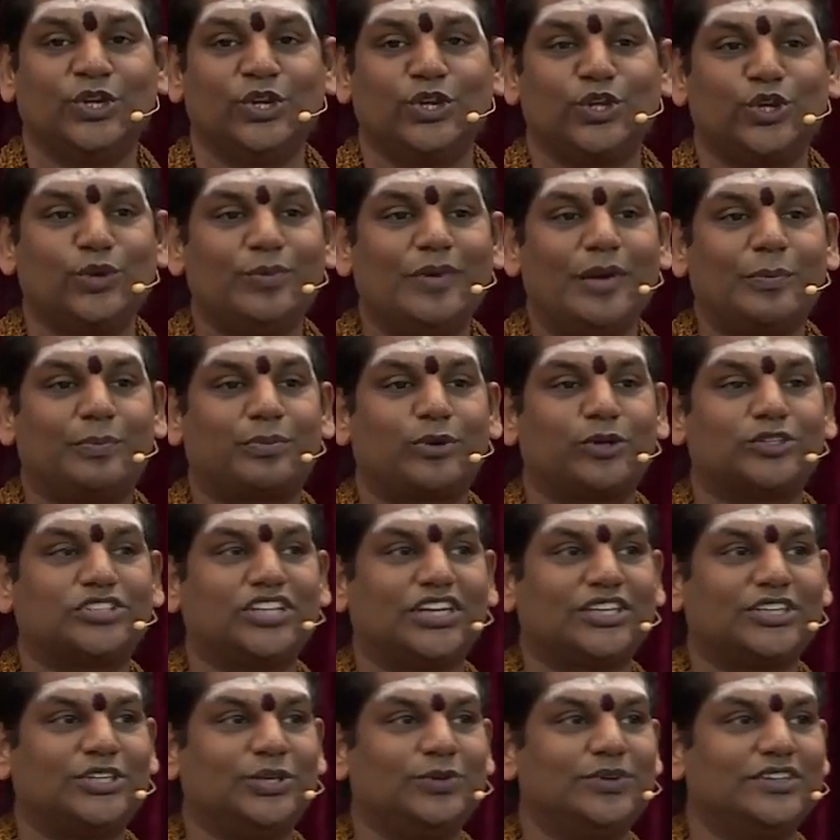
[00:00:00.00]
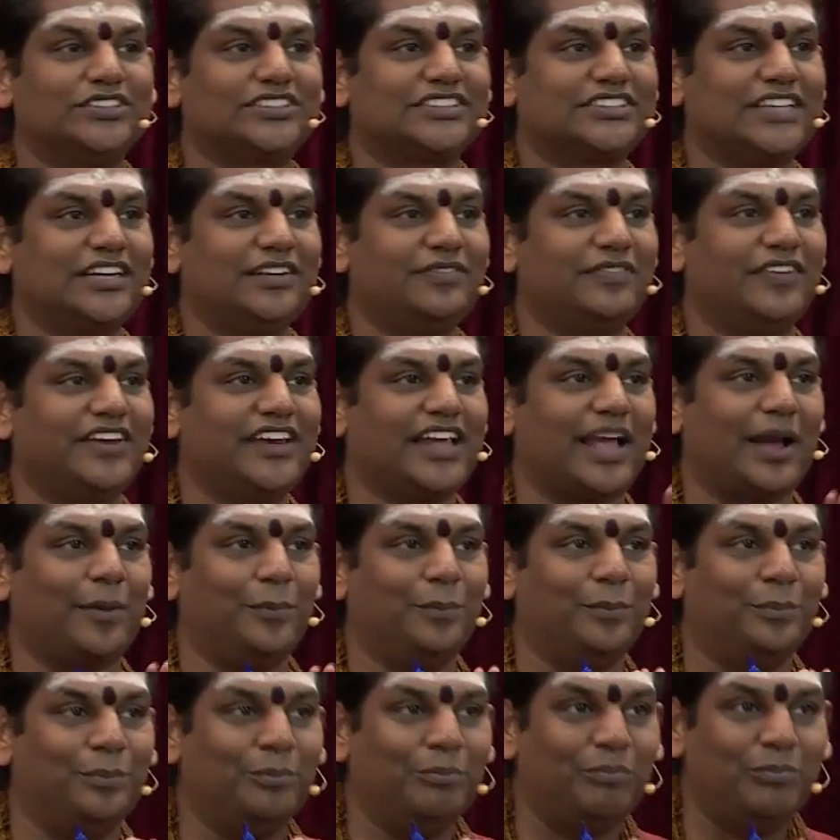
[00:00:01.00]
You may project yourself very
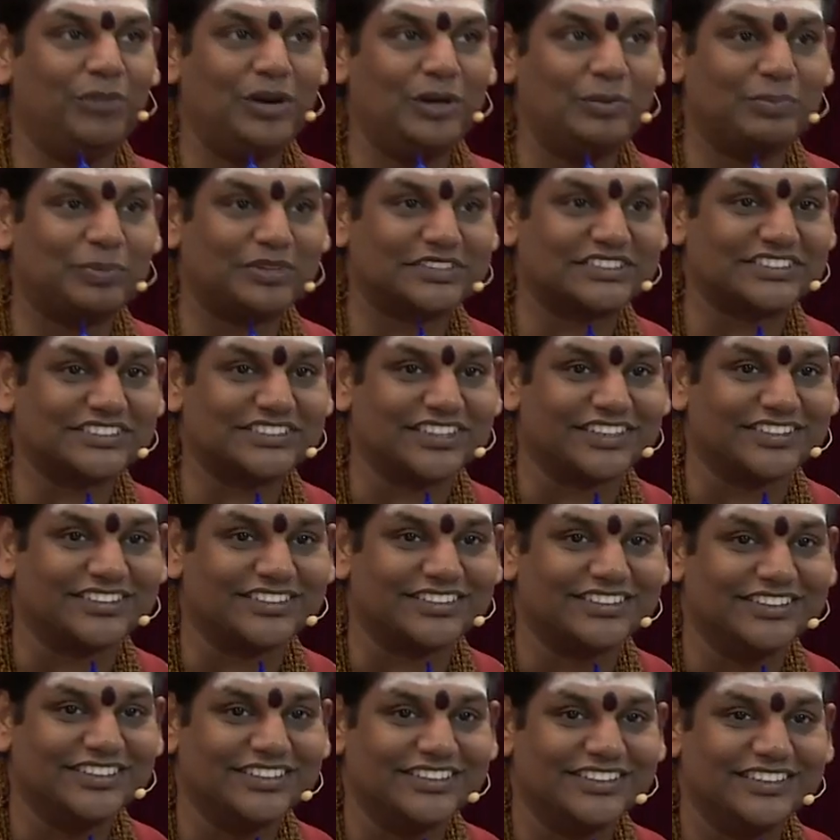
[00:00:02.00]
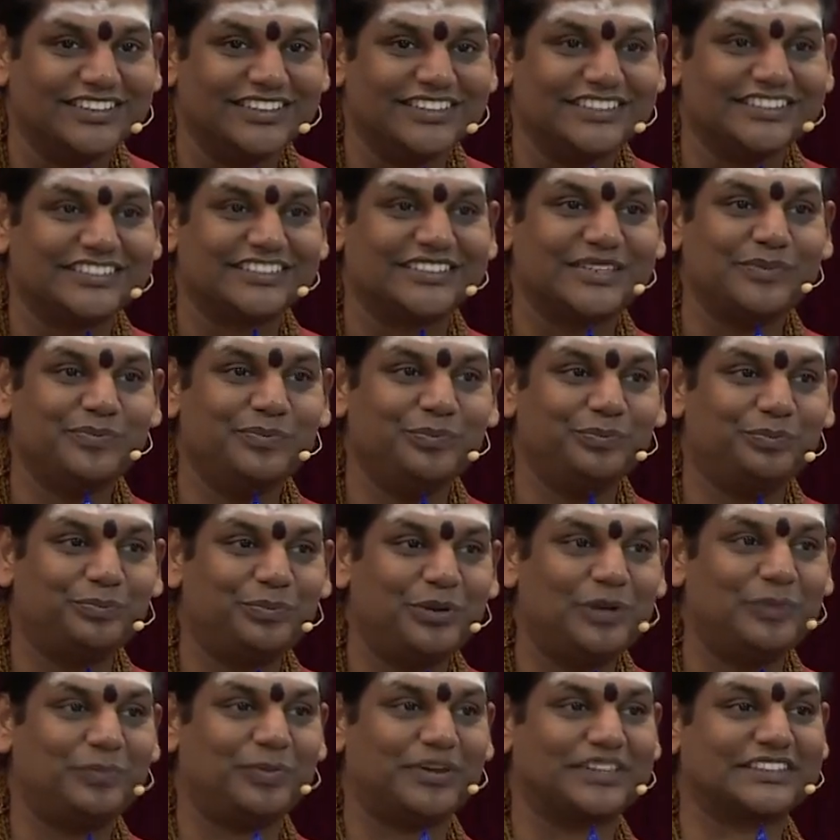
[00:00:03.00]
humble person,
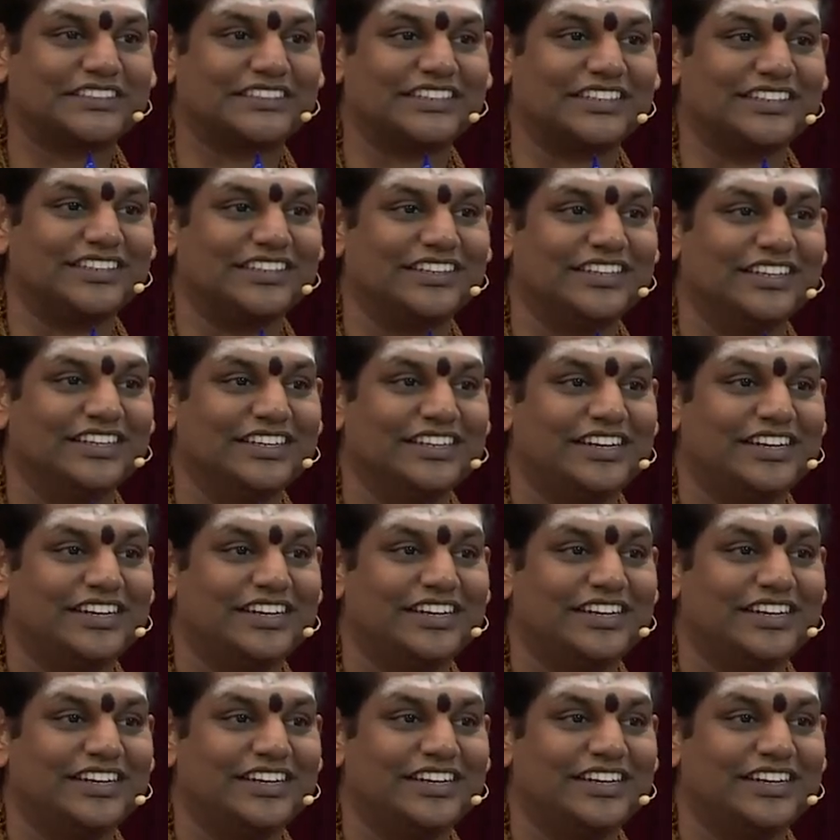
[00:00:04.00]
simple person.